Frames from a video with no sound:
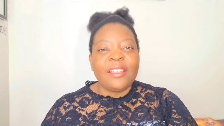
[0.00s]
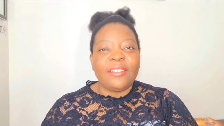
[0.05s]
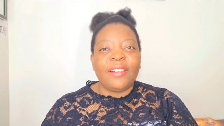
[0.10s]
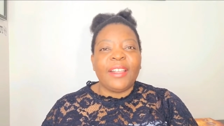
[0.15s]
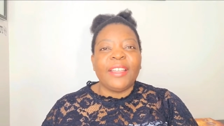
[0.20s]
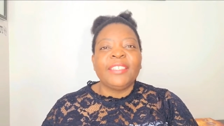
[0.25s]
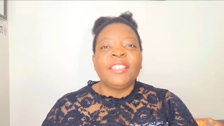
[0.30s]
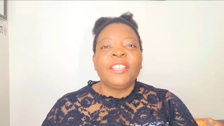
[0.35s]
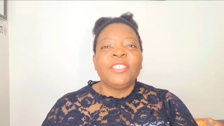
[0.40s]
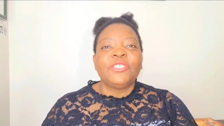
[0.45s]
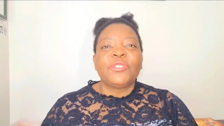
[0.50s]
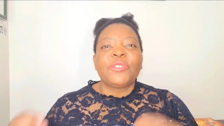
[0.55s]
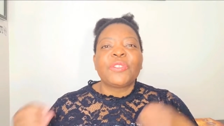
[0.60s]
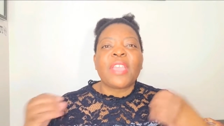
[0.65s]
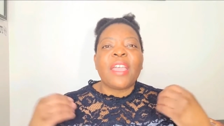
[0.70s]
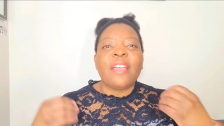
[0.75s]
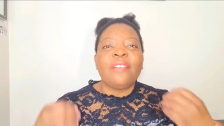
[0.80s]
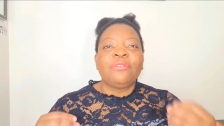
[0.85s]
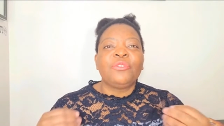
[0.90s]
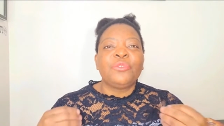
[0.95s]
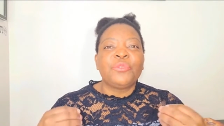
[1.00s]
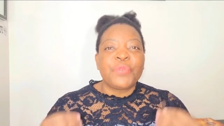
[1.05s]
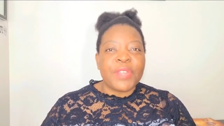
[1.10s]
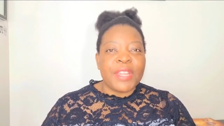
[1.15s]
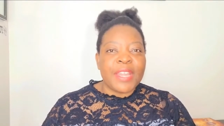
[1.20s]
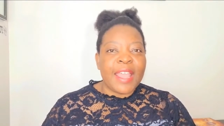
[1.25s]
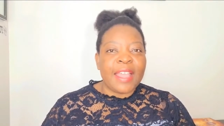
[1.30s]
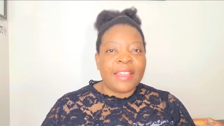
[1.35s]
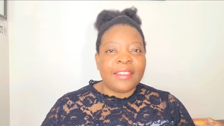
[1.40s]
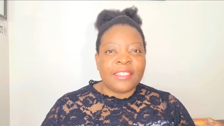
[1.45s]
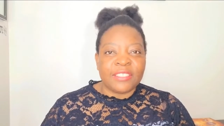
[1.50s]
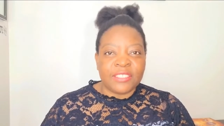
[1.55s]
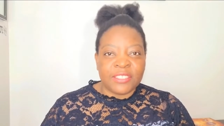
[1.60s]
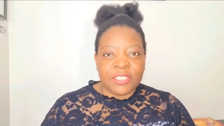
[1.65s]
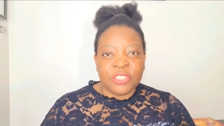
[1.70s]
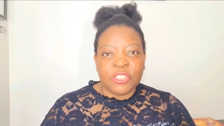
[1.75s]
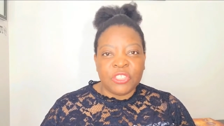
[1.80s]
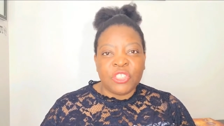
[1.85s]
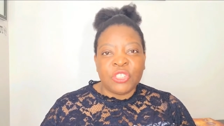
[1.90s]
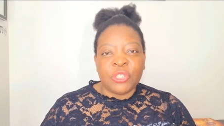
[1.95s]
right? So you have to really
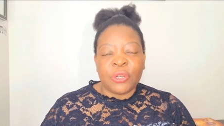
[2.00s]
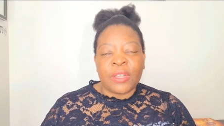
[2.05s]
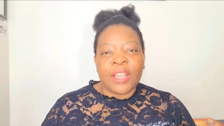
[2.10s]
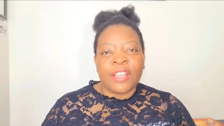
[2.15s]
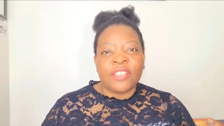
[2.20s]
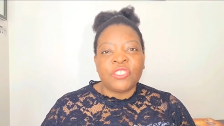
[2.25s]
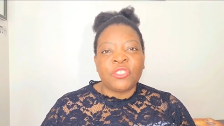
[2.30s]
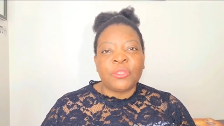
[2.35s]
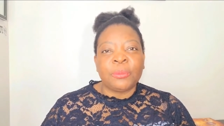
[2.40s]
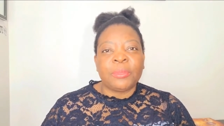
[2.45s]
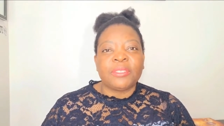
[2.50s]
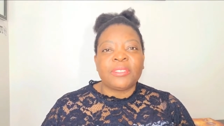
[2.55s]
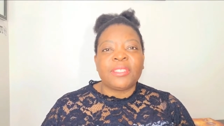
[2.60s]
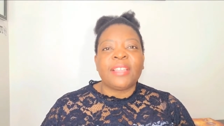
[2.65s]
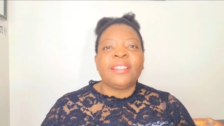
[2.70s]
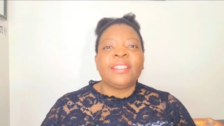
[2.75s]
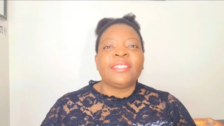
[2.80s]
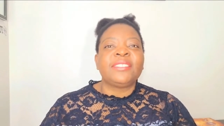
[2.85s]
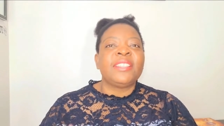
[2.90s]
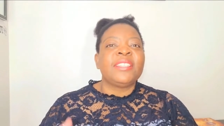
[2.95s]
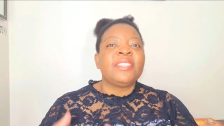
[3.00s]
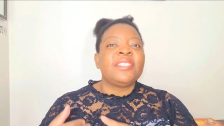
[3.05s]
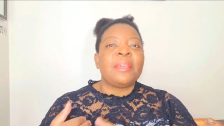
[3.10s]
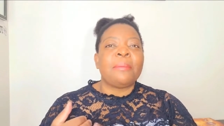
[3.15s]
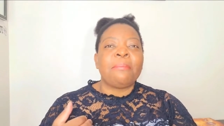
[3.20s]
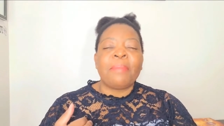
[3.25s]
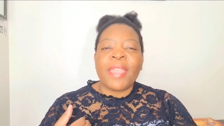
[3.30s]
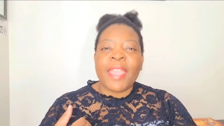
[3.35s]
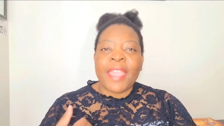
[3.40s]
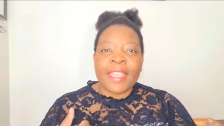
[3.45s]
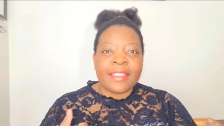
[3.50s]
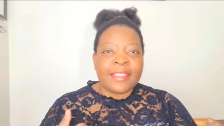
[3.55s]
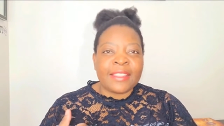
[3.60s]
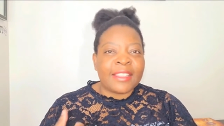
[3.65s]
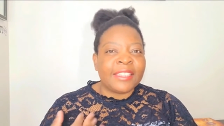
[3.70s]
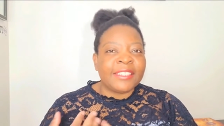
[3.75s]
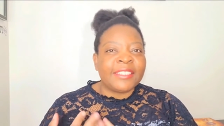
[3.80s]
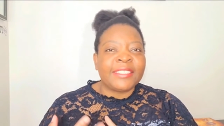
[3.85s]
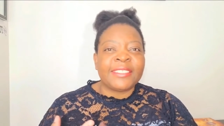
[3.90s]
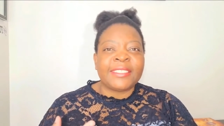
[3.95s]
understand your customers, understand their pain,
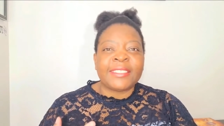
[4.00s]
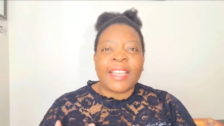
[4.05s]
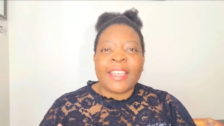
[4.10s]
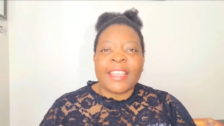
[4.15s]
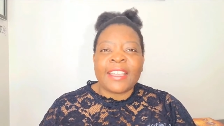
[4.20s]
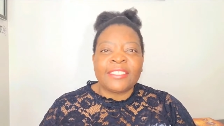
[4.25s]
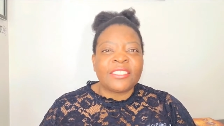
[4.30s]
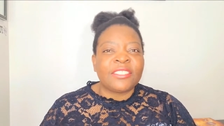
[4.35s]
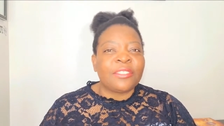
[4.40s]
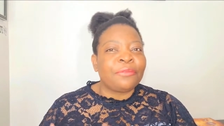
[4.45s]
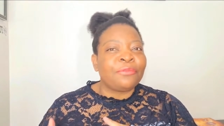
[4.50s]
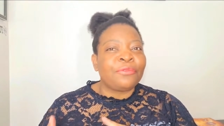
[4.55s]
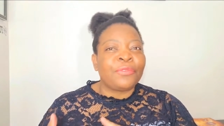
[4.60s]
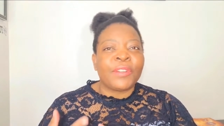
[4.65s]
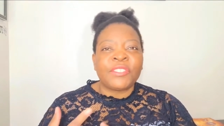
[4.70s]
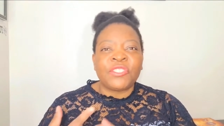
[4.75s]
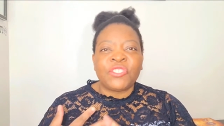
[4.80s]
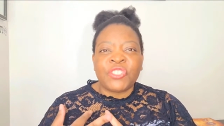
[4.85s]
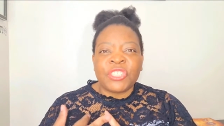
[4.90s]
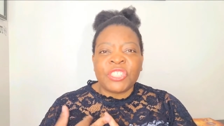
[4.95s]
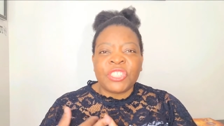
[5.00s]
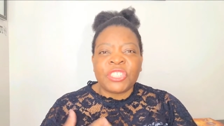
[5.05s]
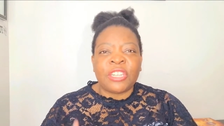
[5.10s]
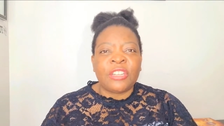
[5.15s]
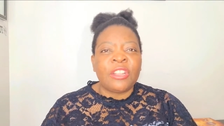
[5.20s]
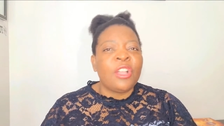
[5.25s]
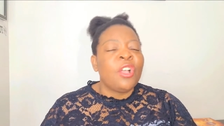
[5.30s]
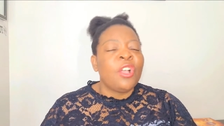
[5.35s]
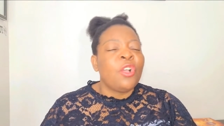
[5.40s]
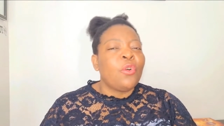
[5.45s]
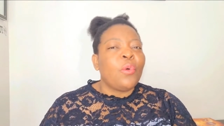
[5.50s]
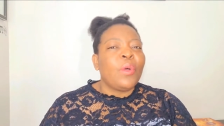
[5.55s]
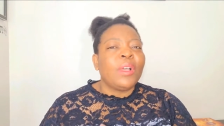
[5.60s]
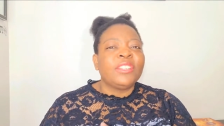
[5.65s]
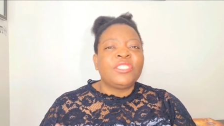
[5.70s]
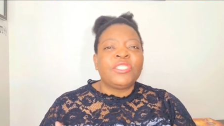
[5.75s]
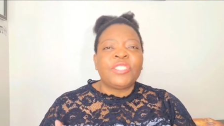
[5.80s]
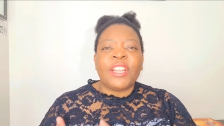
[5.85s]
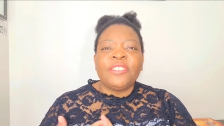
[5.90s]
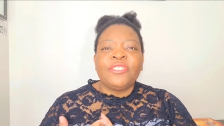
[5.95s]
their desires, the frustration,
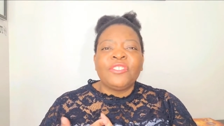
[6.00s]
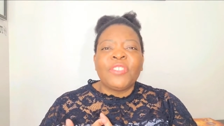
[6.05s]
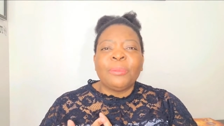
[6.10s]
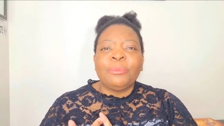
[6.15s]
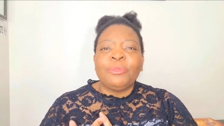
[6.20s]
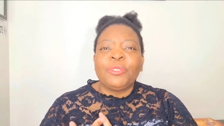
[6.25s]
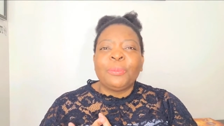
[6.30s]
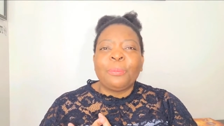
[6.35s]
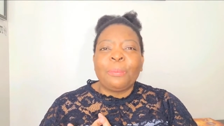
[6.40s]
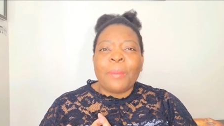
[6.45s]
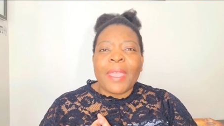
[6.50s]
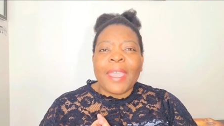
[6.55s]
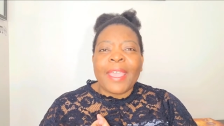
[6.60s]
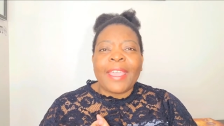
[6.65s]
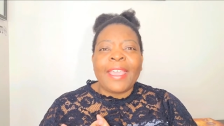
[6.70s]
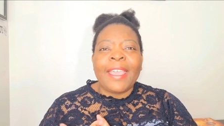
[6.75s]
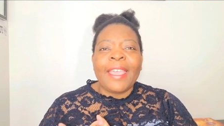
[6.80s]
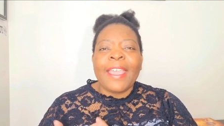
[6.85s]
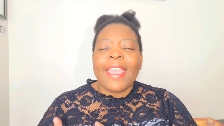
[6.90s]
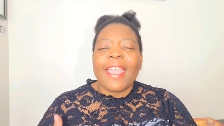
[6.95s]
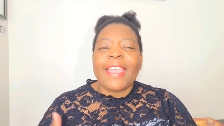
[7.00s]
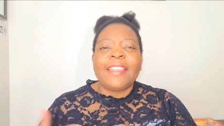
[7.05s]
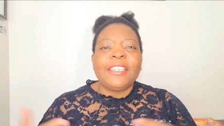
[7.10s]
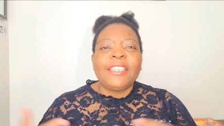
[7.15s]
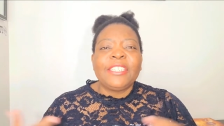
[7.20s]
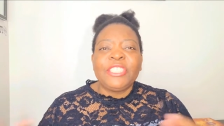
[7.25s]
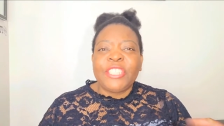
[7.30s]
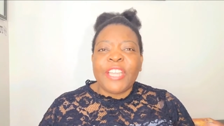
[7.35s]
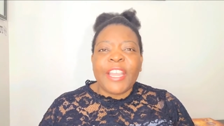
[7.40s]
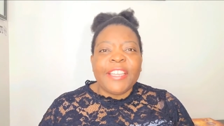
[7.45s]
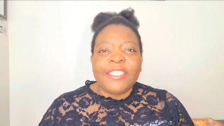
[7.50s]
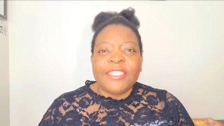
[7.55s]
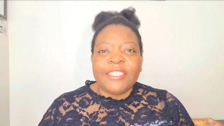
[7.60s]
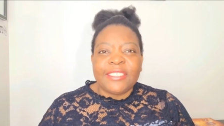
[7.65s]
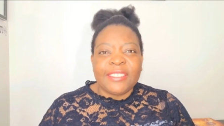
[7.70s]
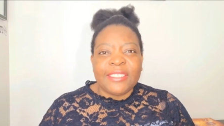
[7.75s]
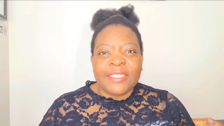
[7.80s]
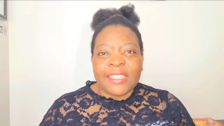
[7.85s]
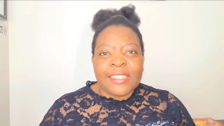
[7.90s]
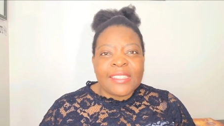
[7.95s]
what drives them to make any
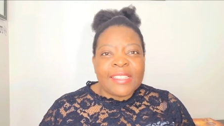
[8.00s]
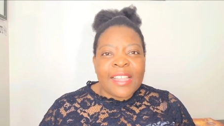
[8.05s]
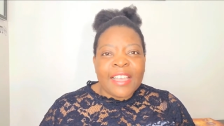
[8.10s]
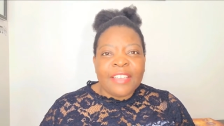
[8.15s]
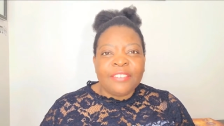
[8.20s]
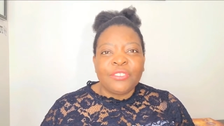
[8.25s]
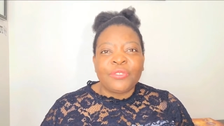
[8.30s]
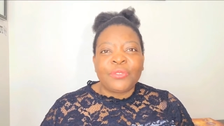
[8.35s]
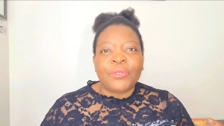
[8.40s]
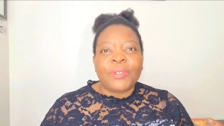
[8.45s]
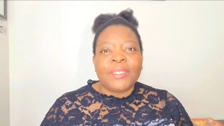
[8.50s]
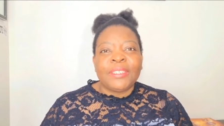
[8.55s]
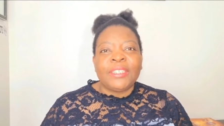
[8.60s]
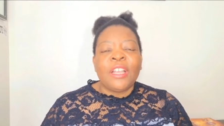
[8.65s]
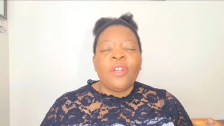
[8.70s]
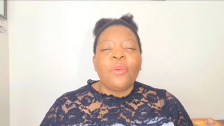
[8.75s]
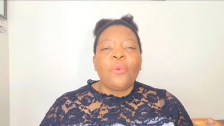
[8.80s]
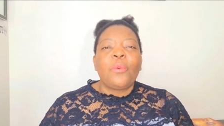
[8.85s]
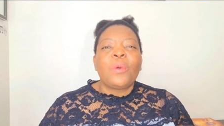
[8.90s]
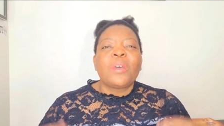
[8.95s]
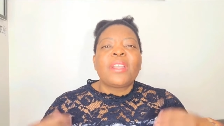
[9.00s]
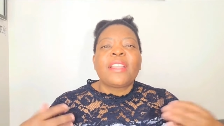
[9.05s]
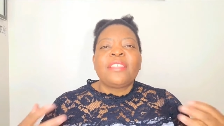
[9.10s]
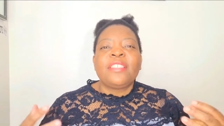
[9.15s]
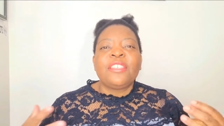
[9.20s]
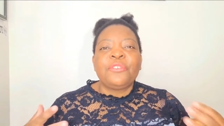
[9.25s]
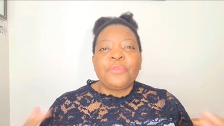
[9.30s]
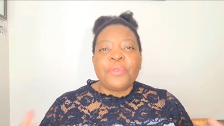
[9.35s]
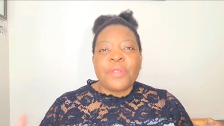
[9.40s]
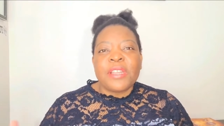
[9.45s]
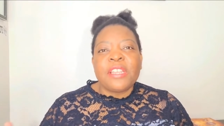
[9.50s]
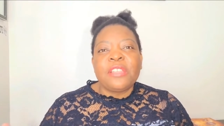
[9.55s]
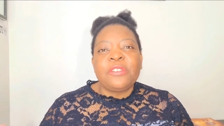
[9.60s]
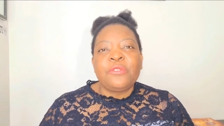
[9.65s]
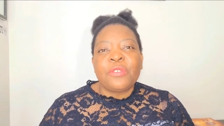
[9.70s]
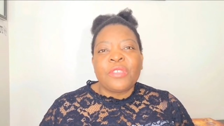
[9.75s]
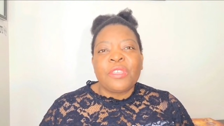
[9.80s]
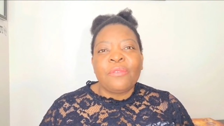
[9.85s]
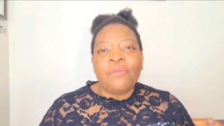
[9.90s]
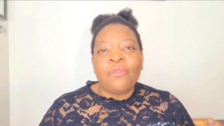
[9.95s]
changes in their lives, right? What are they really
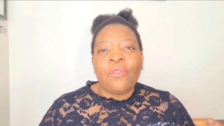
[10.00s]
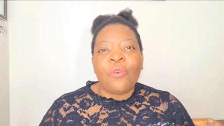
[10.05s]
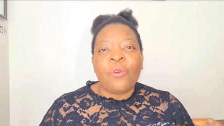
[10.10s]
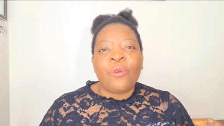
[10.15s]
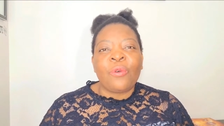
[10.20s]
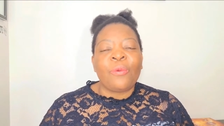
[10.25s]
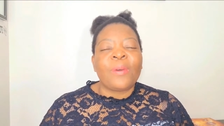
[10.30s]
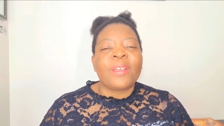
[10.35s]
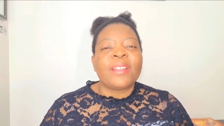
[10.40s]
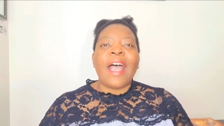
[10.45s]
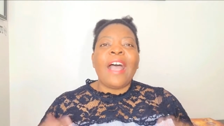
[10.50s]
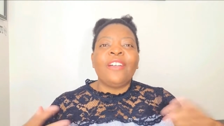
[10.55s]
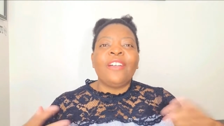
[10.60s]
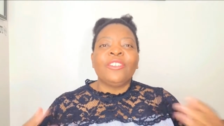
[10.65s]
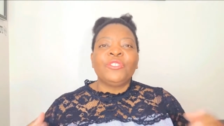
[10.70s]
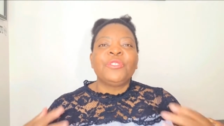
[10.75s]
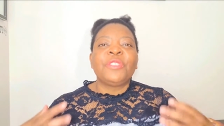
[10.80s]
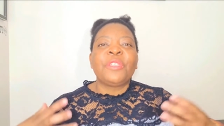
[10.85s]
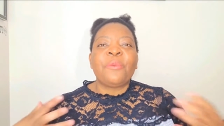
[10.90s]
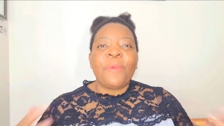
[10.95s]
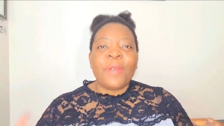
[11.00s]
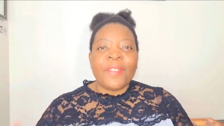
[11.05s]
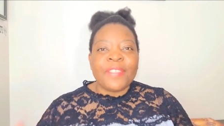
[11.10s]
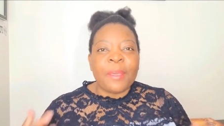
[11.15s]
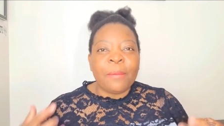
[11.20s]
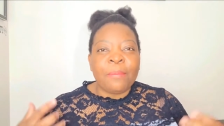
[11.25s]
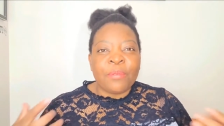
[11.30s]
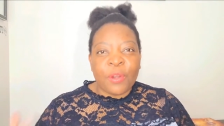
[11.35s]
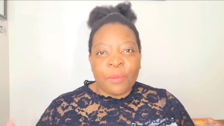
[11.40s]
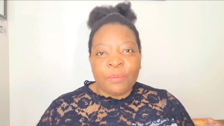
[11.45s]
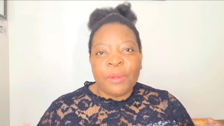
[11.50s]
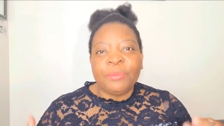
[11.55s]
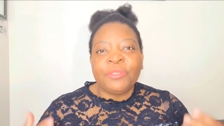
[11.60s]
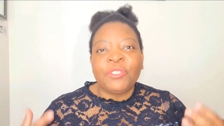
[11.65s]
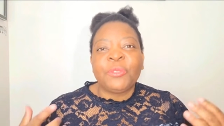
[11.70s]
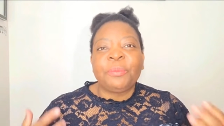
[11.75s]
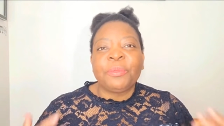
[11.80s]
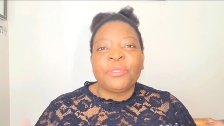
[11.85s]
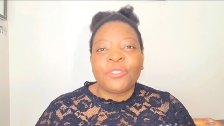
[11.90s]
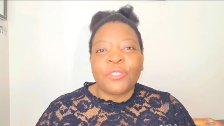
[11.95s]
looking for? How do they want their
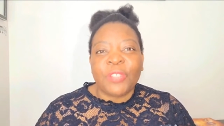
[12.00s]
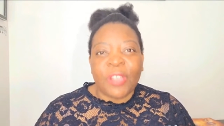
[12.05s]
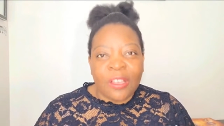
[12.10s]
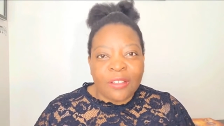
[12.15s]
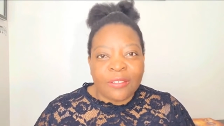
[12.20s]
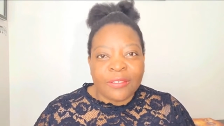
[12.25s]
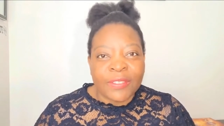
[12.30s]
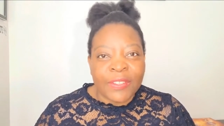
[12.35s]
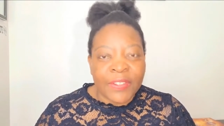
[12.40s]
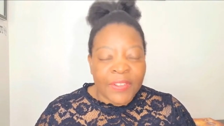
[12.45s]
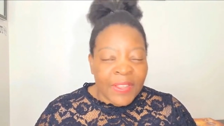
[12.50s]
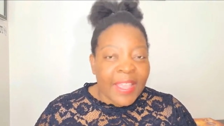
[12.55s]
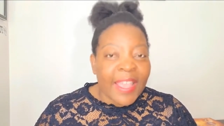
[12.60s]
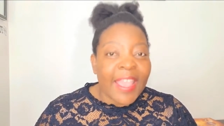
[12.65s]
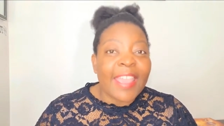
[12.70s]
problems to be solved?